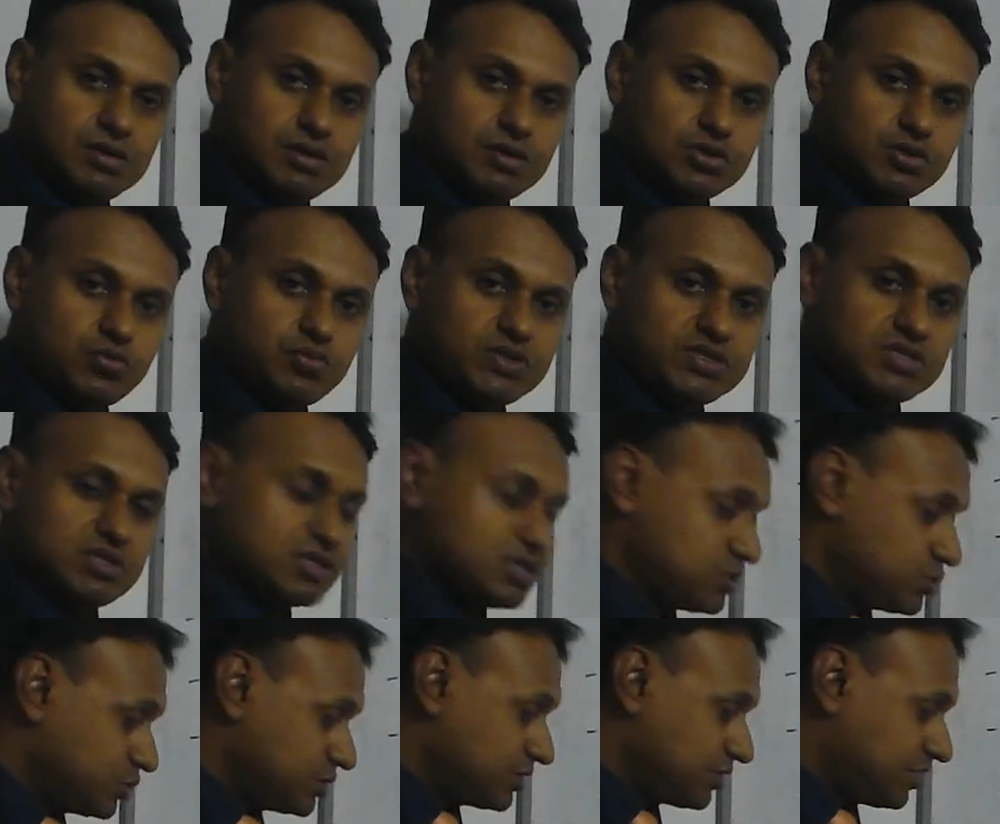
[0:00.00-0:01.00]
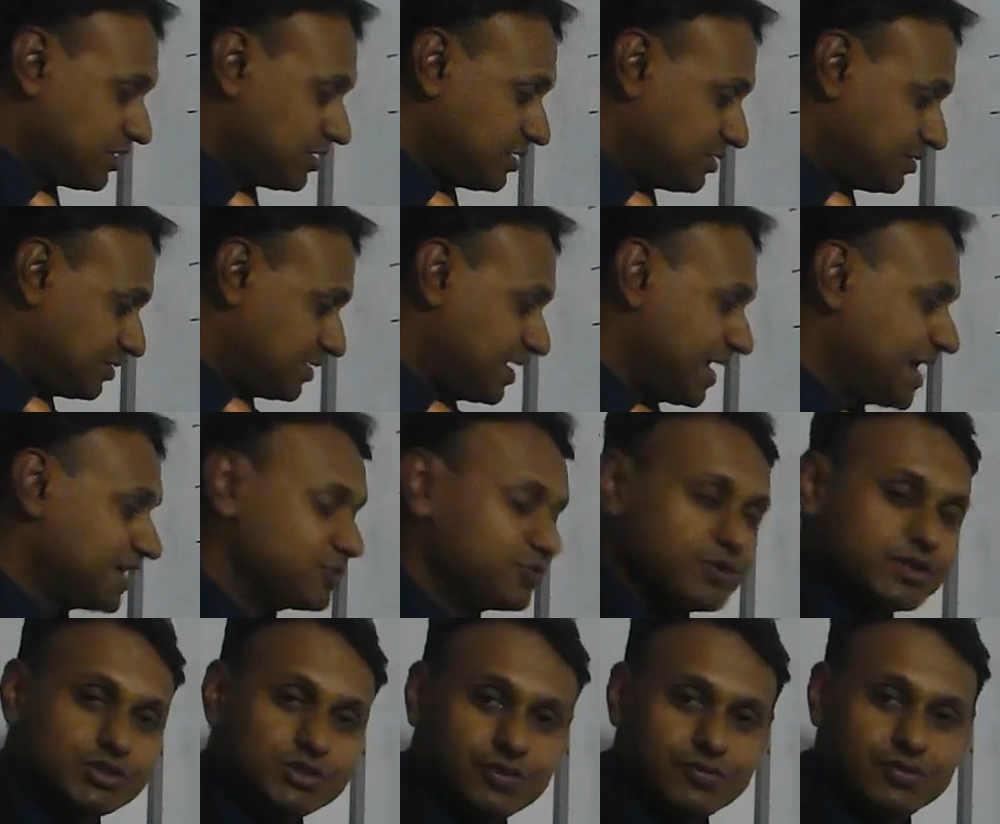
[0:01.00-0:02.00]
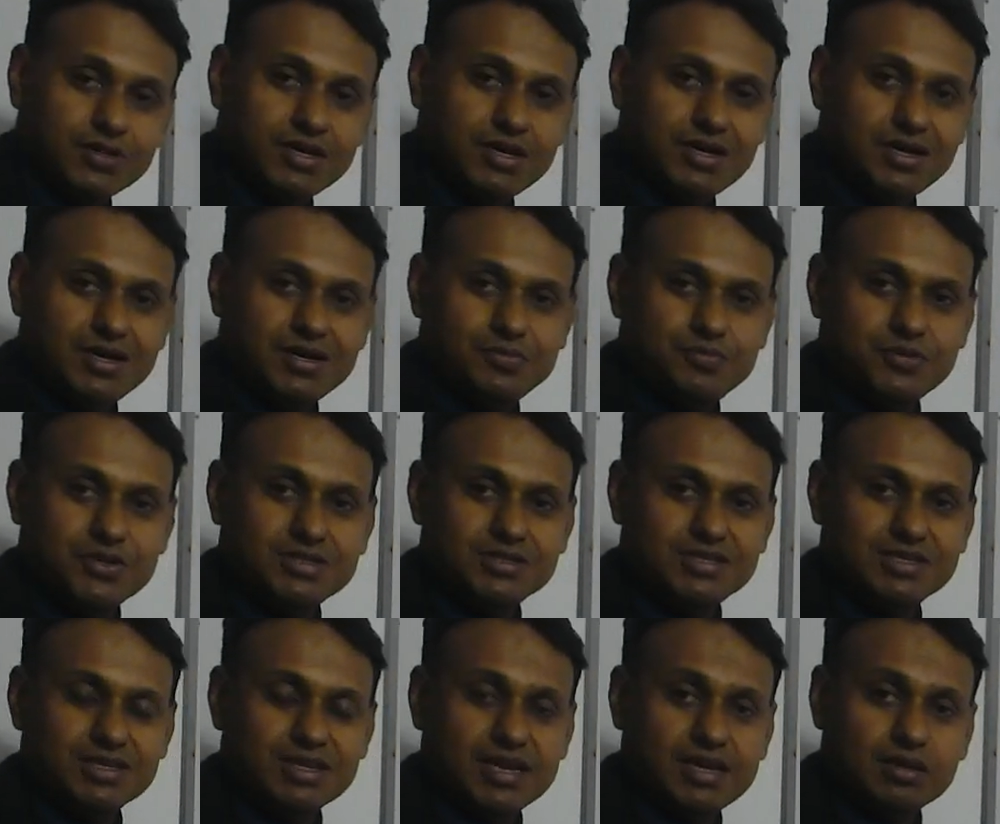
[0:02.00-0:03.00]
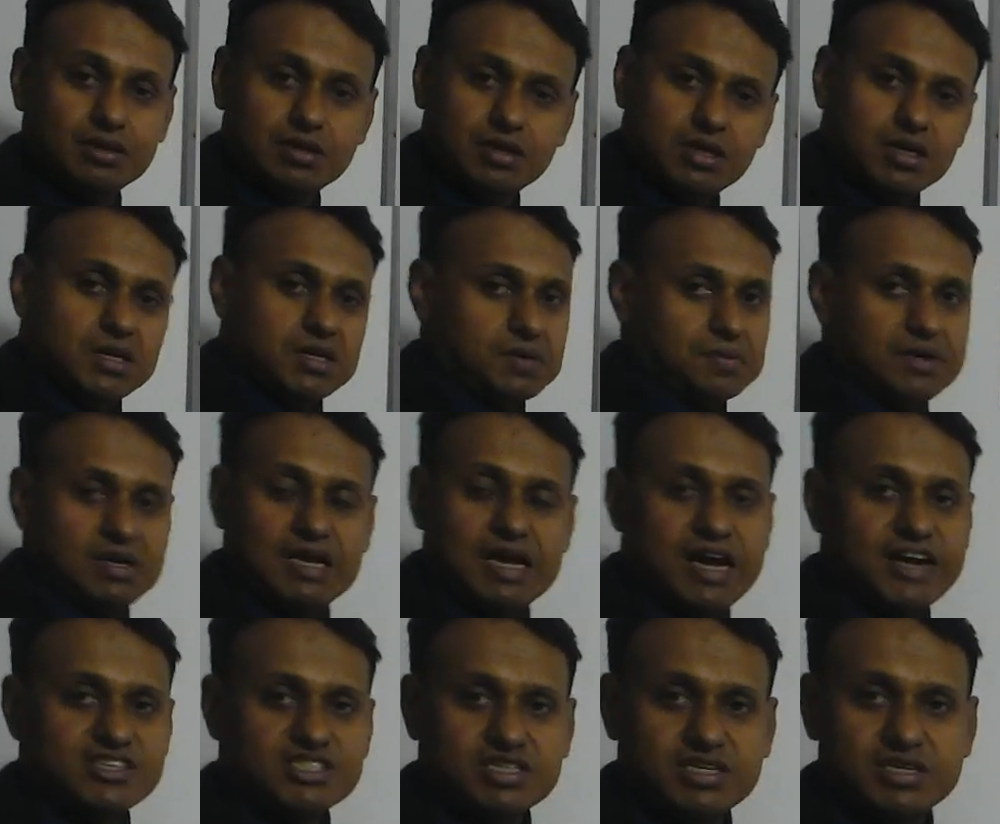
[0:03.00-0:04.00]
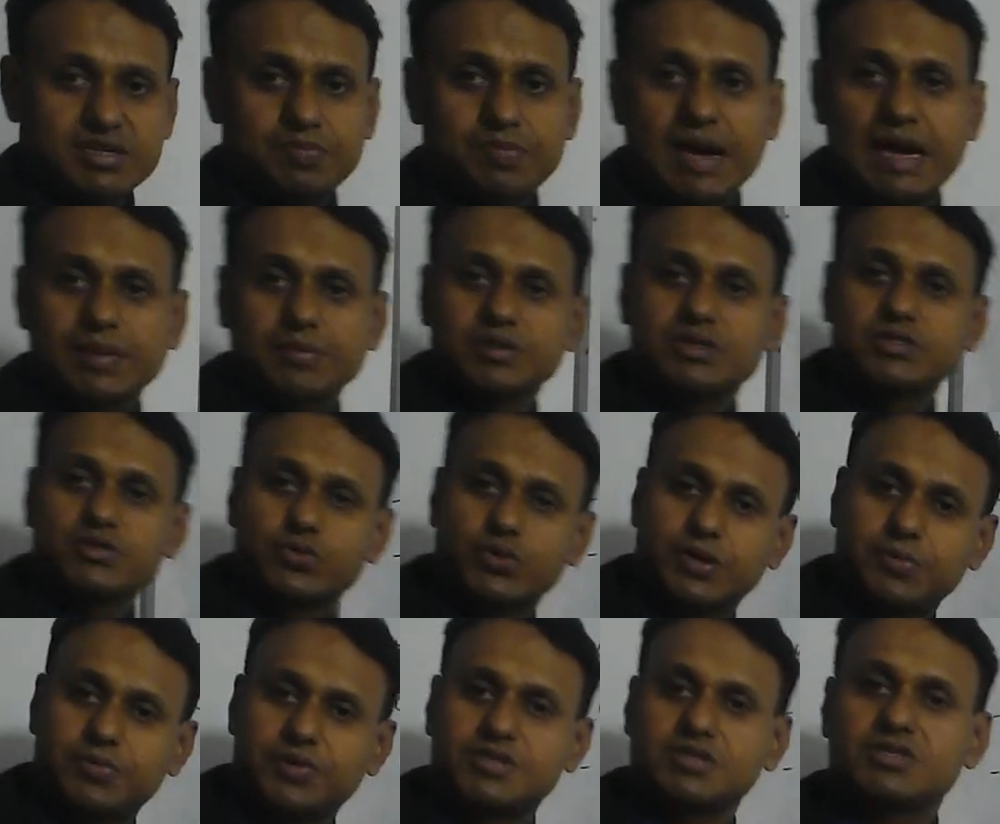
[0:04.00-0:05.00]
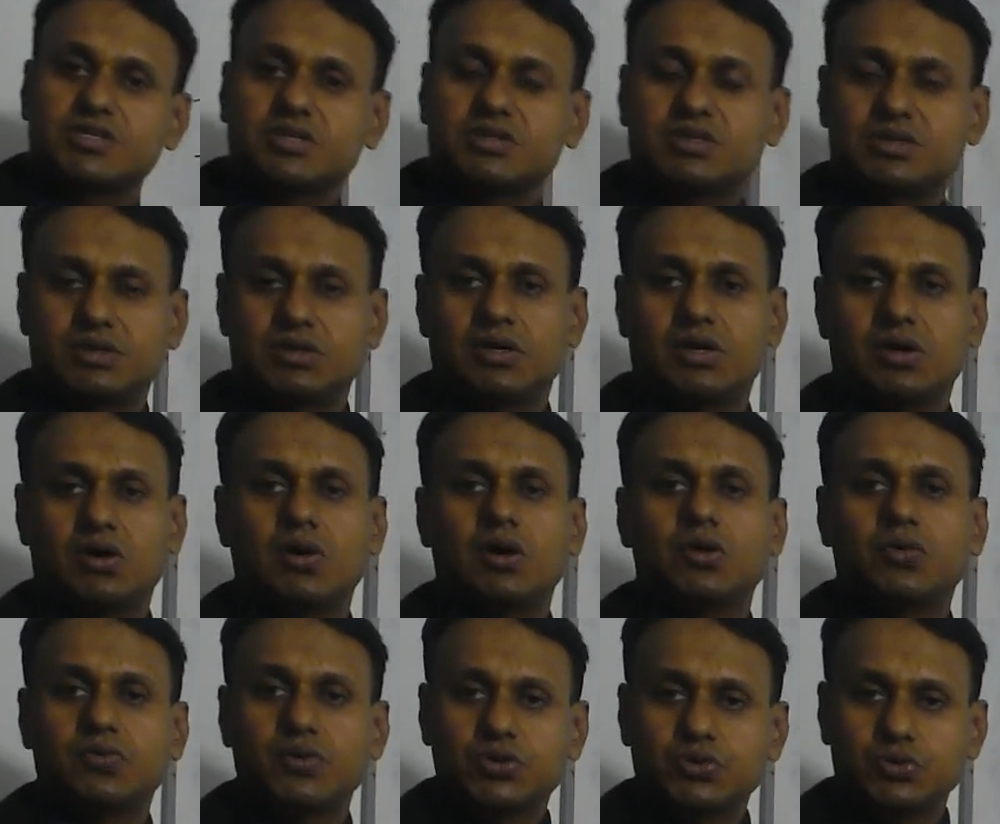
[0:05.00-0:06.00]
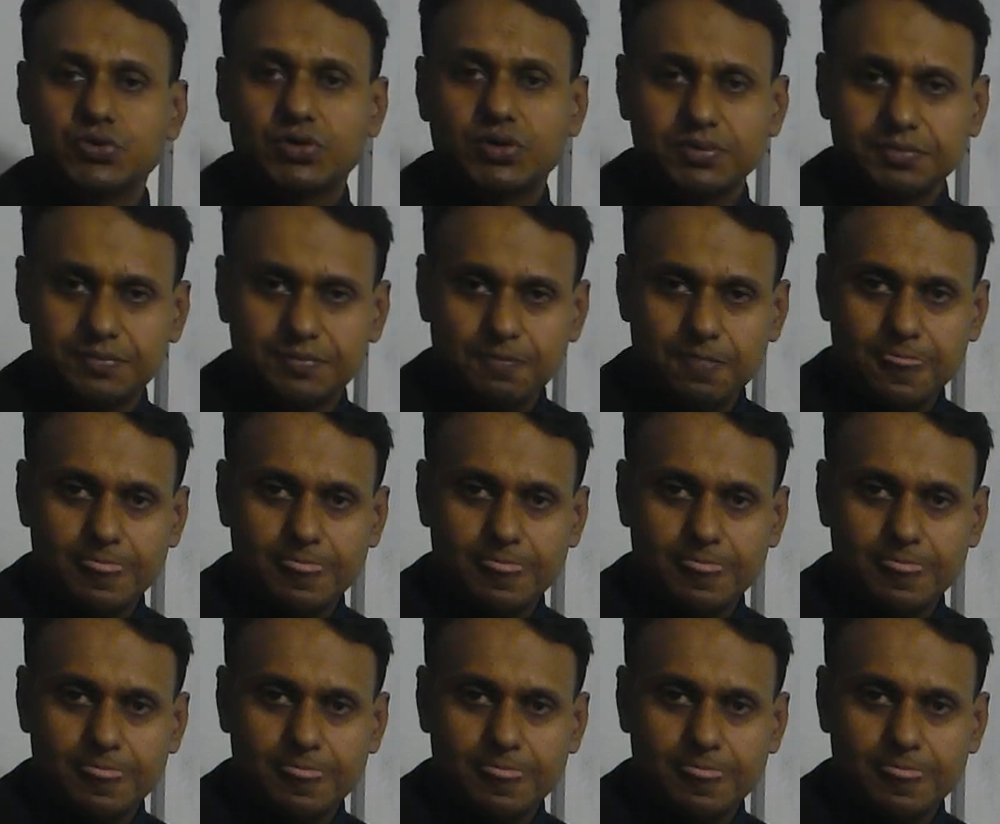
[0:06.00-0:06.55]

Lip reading: So we see this was the advent of the printing, and largely Bibles were printed all over Europe,